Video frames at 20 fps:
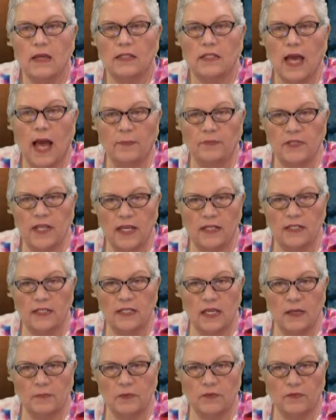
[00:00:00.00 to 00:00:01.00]
Top 10
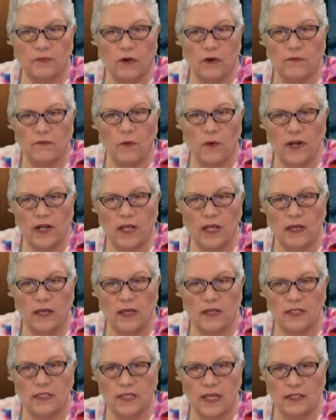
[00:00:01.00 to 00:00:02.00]
tips for
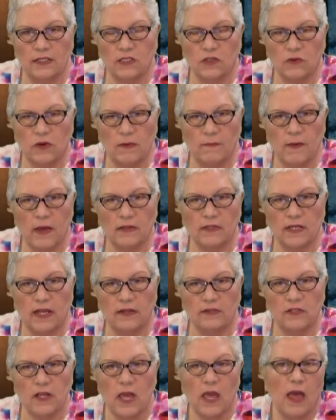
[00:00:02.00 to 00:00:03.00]
avoiding sensory
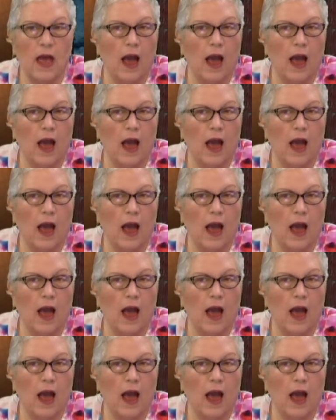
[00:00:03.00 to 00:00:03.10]
meltdowns.